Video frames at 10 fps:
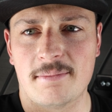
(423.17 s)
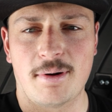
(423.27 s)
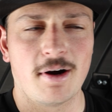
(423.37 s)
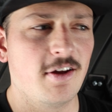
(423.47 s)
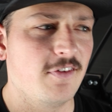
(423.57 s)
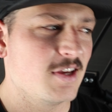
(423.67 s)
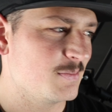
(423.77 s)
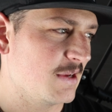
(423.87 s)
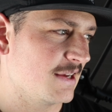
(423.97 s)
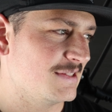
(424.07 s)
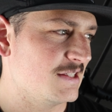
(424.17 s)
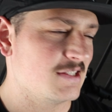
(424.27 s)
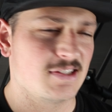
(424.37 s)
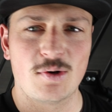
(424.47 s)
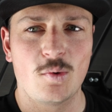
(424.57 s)
Part of it is because
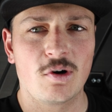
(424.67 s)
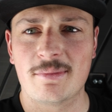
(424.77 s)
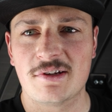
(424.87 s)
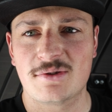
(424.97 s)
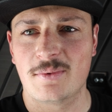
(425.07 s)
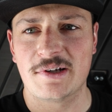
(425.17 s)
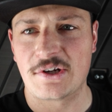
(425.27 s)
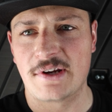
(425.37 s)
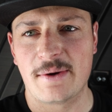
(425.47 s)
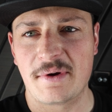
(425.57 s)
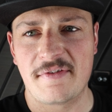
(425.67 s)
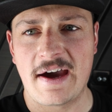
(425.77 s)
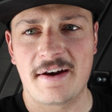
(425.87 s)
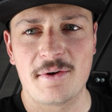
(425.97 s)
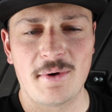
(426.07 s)
this is the warmest winter day we've
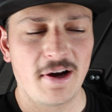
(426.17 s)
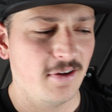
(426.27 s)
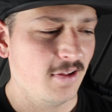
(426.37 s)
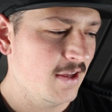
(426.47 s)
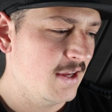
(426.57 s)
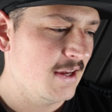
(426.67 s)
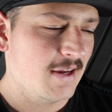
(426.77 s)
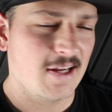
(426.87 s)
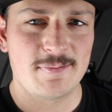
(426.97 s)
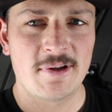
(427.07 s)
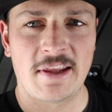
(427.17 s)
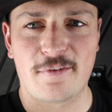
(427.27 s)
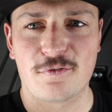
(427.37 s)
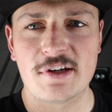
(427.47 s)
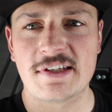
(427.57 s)
had in a while. It's been
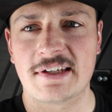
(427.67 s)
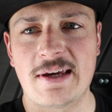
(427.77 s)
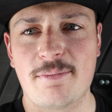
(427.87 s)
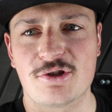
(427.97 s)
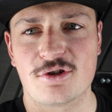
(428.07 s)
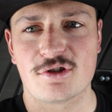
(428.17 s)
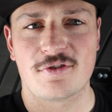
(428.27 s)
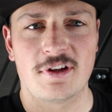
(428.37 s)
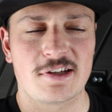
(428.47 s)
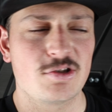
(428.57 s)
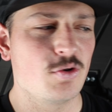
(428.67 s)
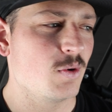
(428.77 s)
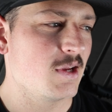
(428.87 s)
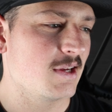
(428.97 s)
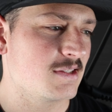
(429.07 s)
like freezing temperatures for like 2
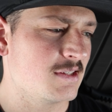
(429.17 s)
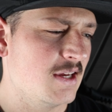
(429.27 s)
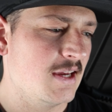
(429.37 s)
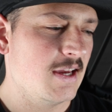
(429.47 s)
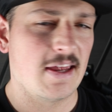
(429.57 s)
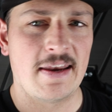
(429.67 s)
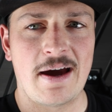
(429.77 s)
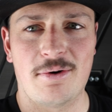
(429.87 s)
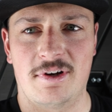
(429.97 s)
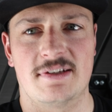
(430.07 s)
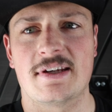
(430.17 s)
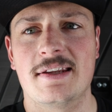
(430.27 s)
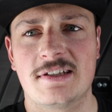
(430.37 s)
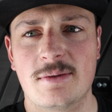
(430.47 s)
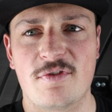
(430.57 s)
weeks, and now it
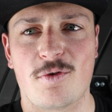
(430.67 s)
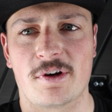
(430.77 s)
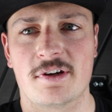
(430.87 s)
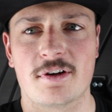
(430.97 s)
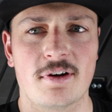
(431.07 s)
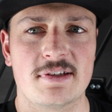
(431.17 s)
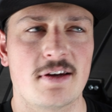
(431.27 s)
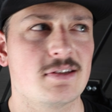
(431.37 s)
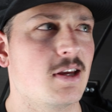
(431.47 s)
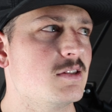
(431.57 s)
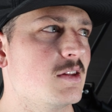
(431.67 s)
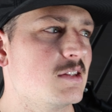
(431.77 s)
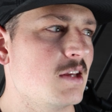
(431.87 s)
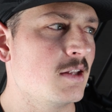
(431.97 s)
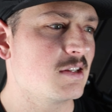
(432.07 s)
decides to be 40 degrees outside. So the
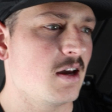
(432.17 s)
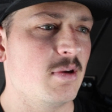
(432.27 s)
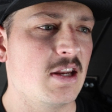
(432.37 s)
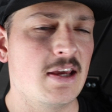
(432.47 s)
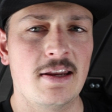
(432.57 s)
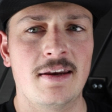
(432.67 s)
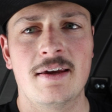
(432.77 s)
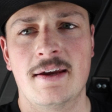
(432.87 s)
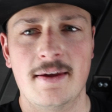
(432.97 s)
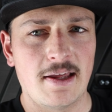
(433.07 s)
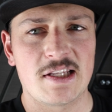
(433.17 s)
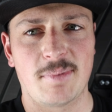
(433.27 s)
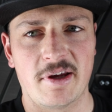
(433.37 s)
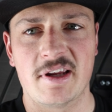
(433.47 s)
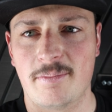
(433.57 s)
sun's coming in, and that's
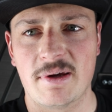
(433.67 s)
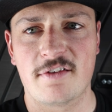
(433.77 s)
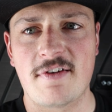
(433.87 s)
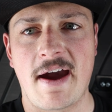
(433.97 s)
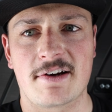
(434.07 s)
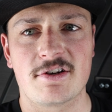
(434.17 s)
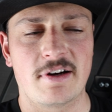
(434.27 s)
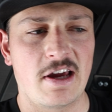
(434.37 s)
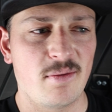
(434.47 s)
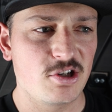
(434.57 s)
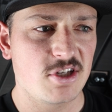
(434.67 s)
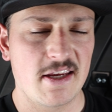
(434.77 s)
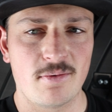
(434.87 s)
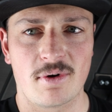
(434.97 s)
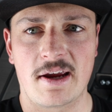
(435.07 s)
playing a big factor in how much
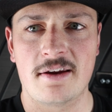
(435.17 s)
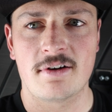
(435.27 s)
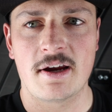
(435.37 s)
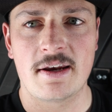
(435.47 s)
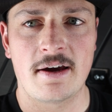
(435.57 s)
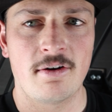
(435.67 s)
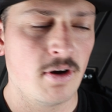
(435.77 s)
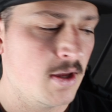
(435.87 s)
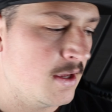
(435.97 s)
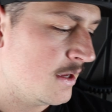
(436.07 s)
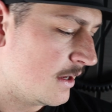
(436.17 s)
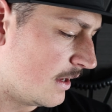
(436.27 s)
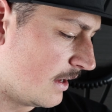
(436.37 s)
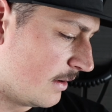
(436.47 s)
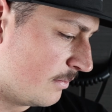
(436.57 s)
heat we're getting right now.
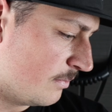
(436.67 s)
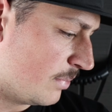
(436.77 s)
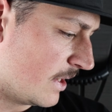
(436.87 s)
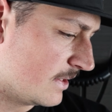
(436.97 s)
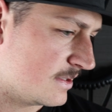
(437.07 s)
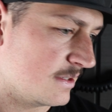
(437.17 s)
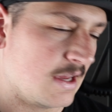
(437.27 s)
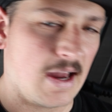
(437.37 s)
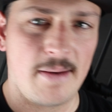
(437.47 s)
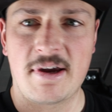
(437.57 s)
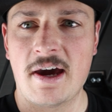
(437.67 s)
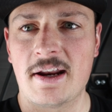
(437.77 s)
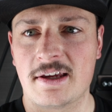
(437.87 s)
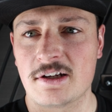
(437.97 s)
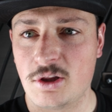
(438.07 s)
But I'm
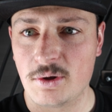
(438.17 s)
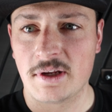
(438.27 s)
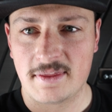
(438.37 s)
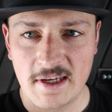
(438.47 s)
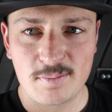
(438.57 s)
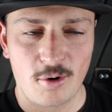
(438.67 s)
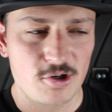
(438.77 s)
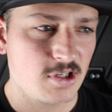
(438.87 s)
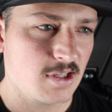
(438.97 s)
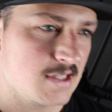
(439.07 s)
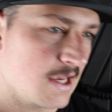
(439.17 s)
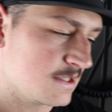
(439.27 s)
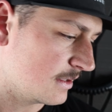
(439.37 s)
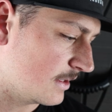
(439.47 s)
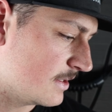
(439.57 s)
kind of concluding this portion of the
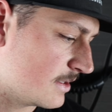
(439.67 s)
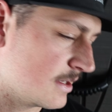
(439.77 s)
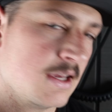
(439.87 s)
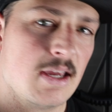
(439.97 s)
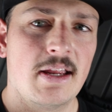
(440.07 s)
test at least.